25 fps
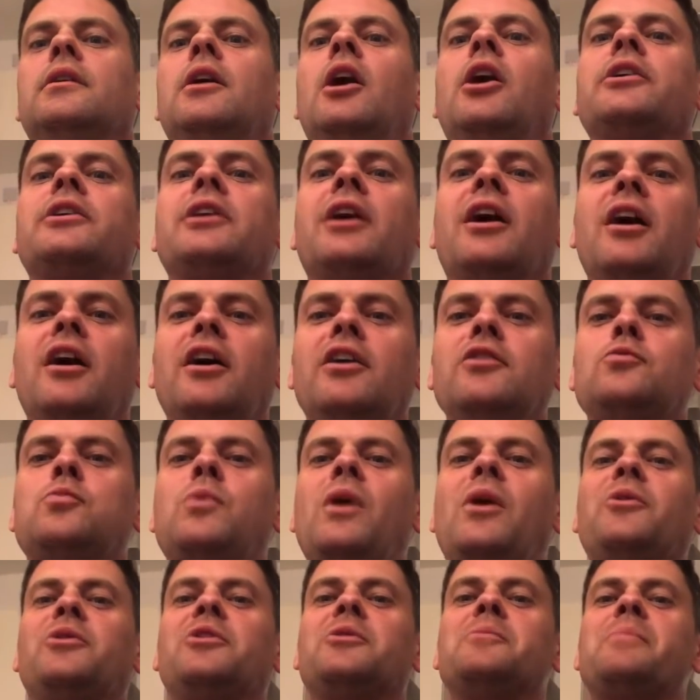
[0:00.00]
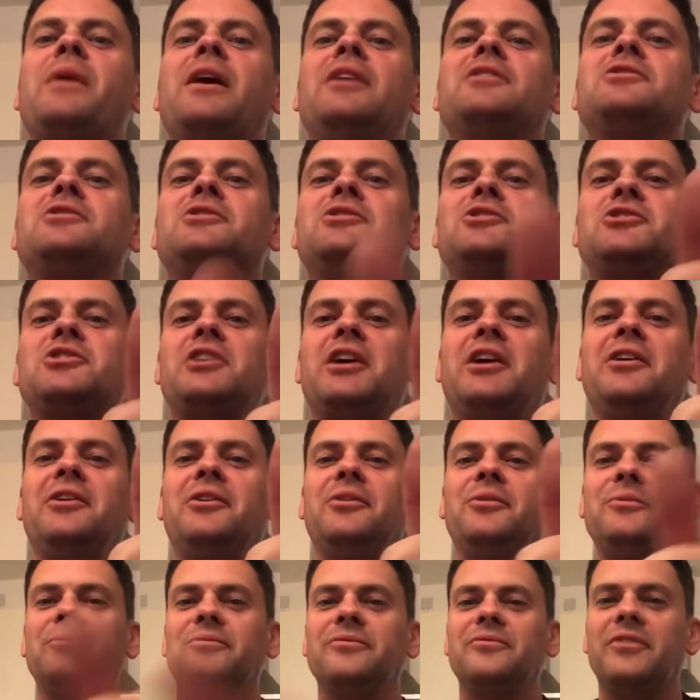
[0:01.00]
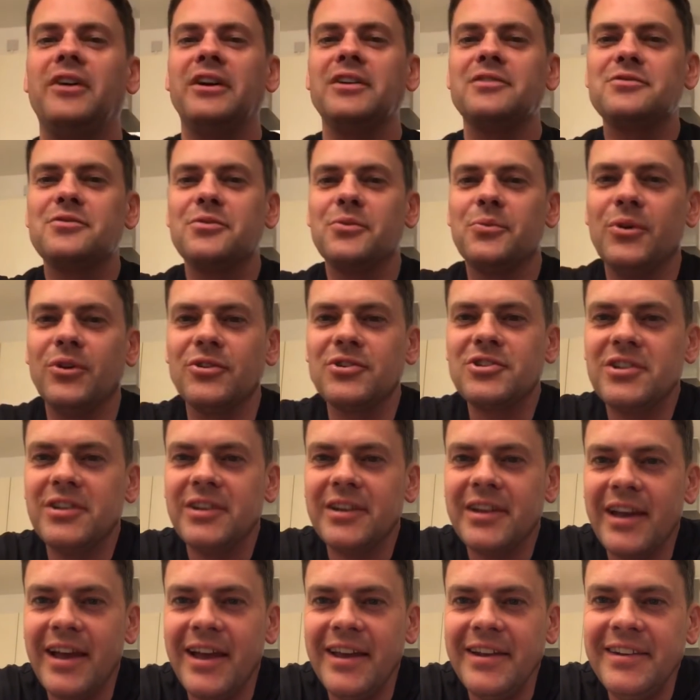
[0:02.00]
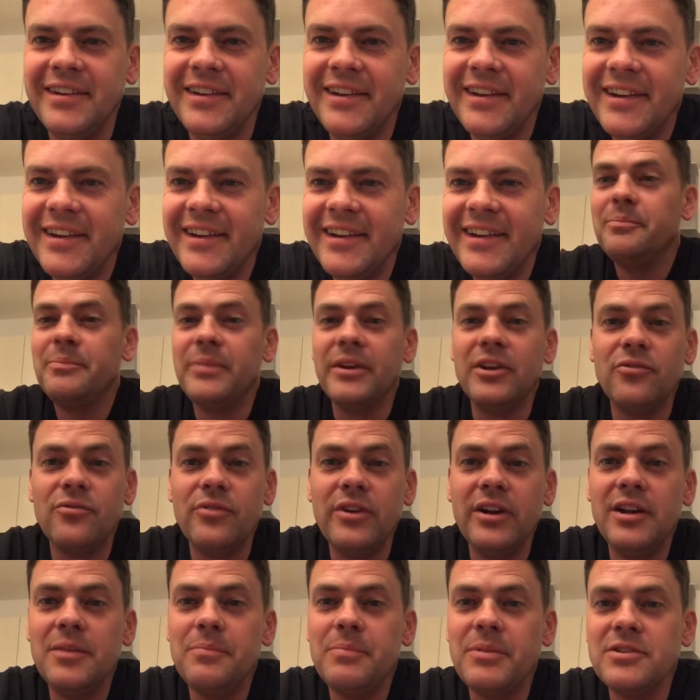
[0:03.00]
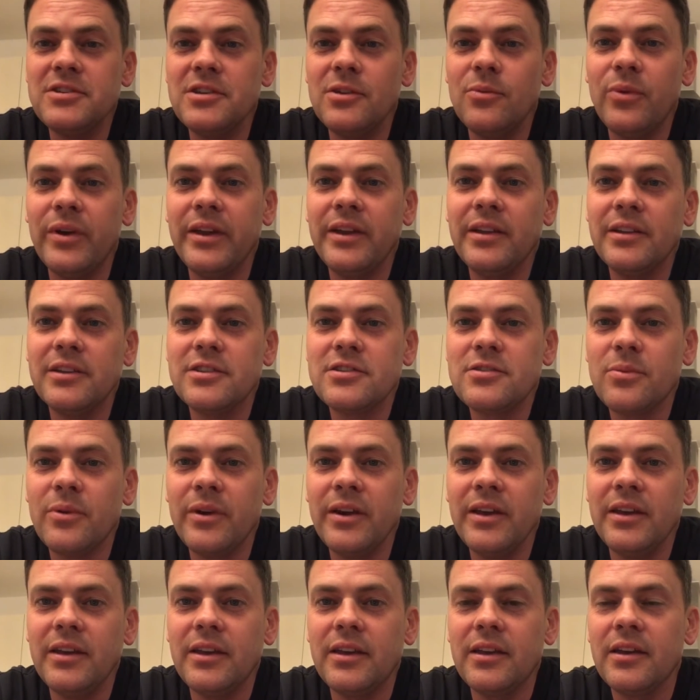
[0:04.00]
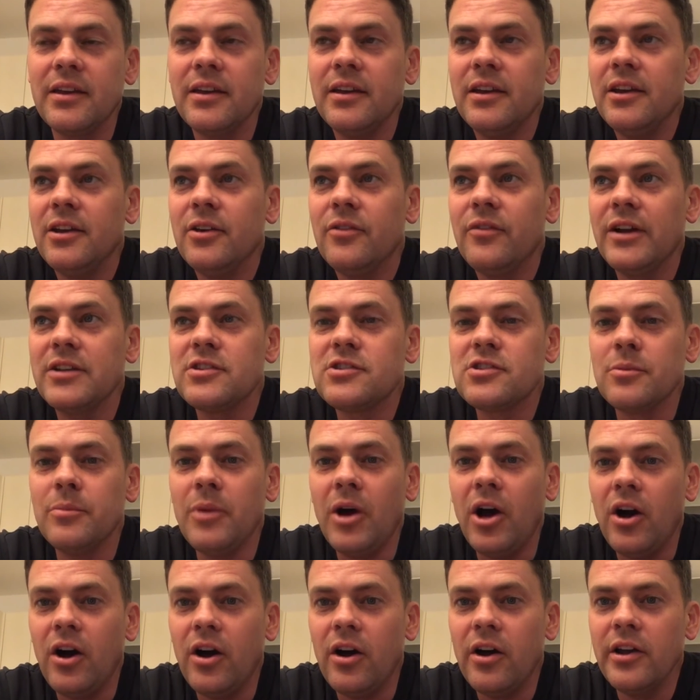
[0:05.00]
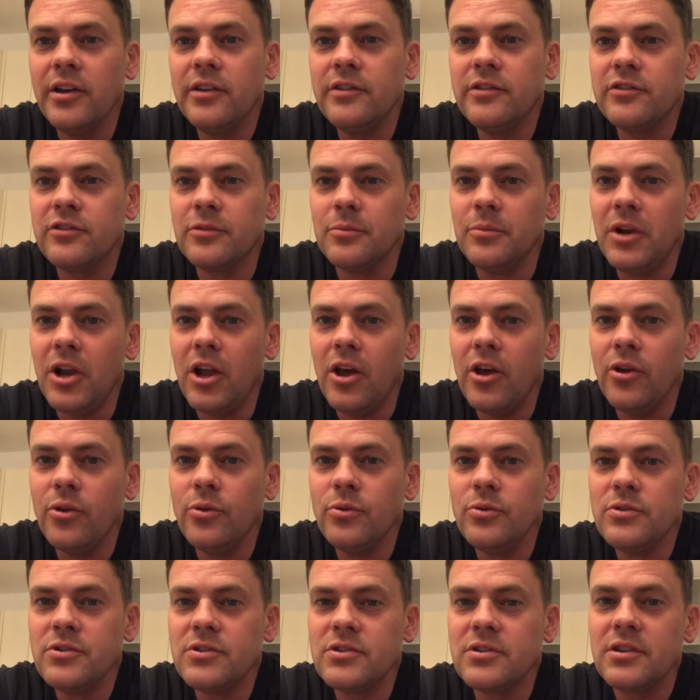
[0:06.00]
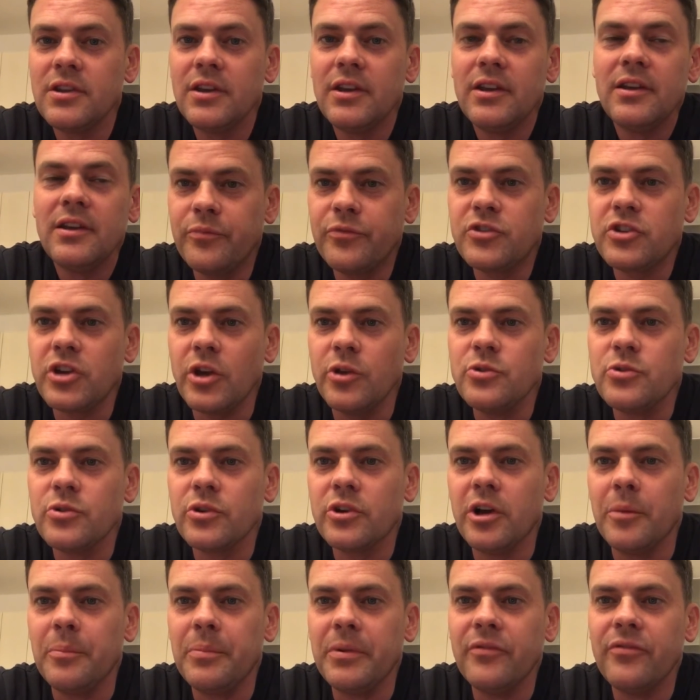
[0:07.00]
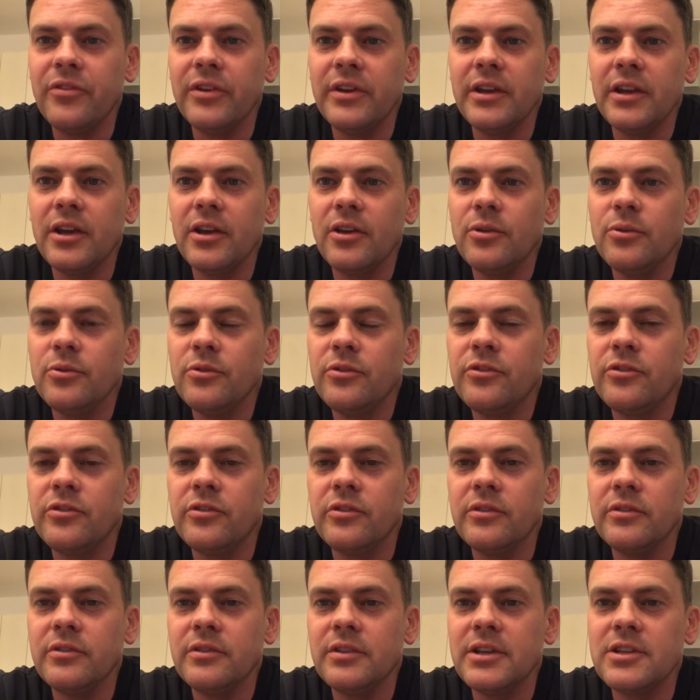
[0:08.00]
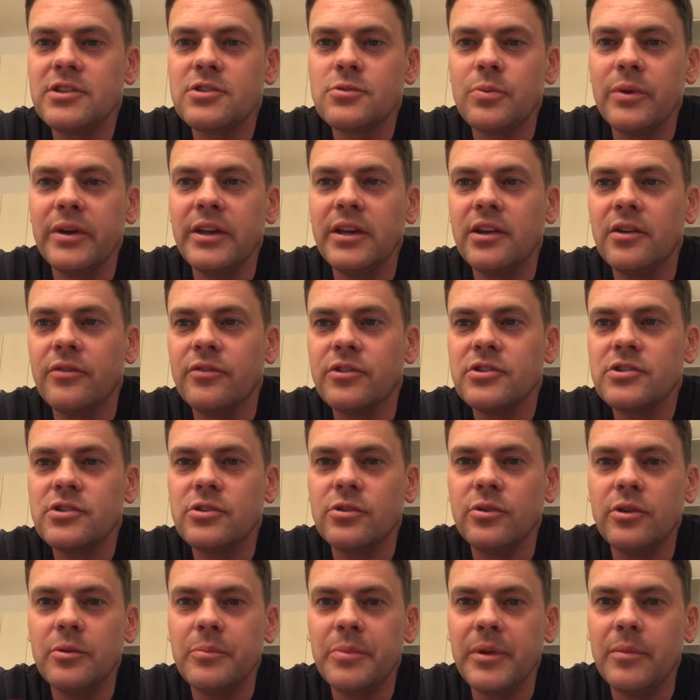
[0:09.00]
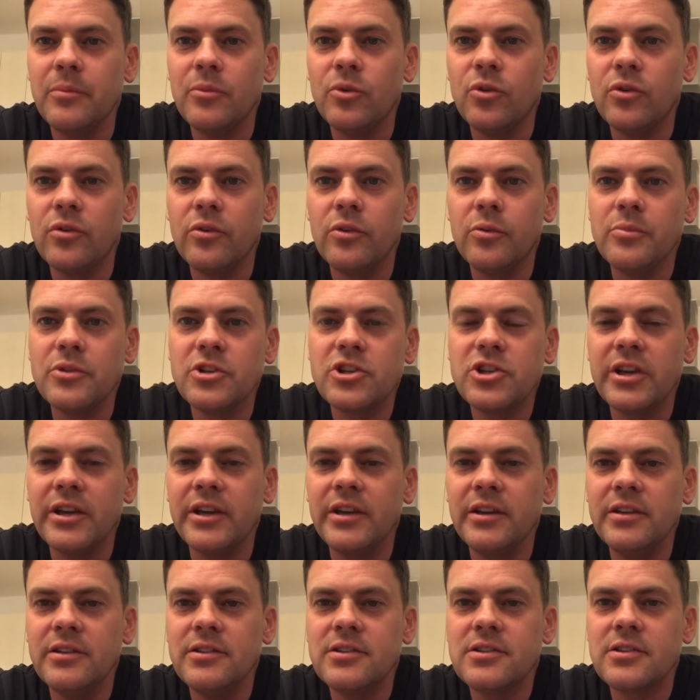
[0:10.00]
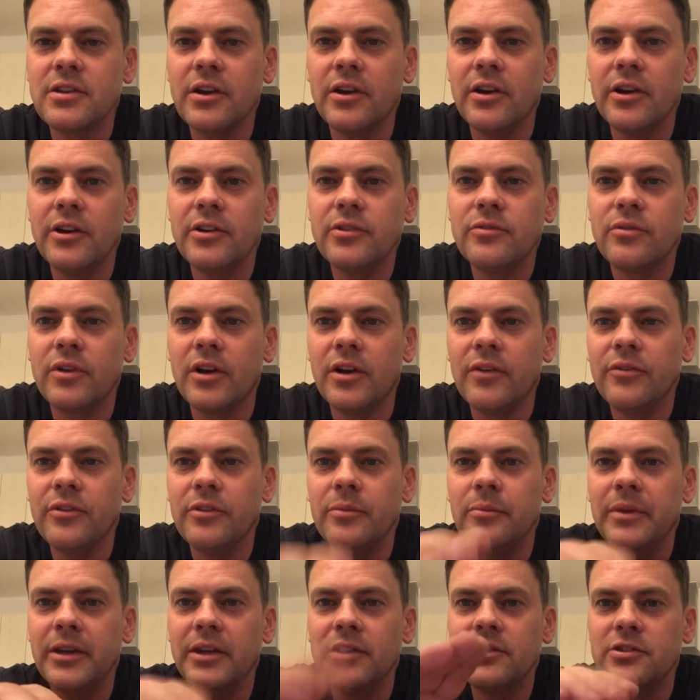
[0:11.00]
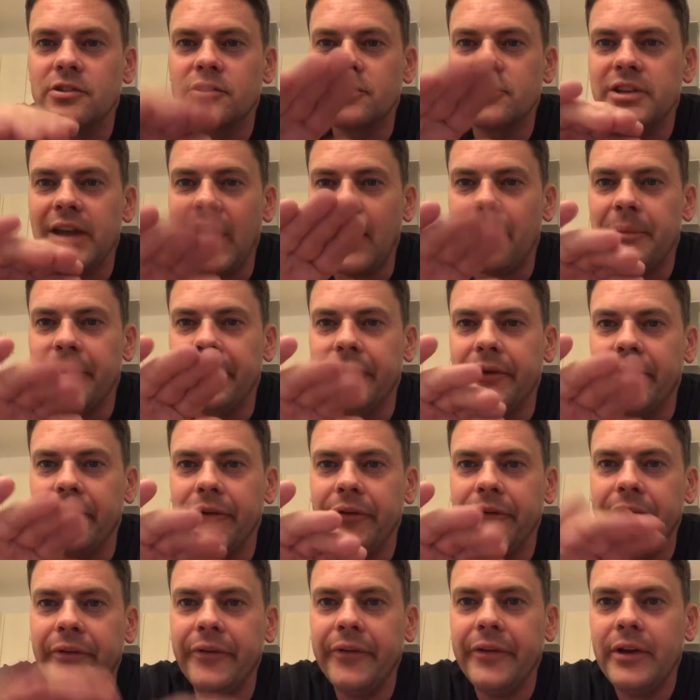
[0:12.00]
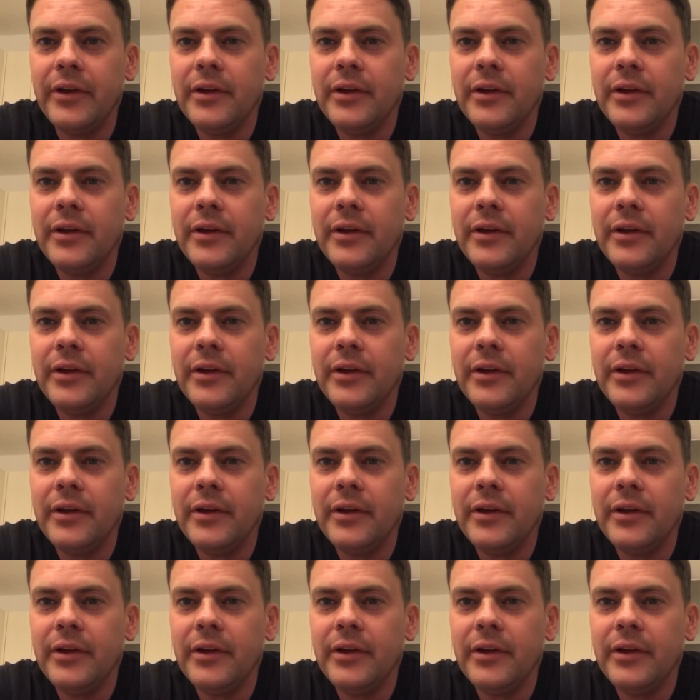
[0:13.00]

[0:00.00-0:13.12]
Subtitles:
Hi guys, welcome back to the channel. Thanks for watching again. Been a really busy week this week. I've had some highs, some lows. Showed you a couple of videos this week of us doing a bit more of the machining side rather than me just yapping on.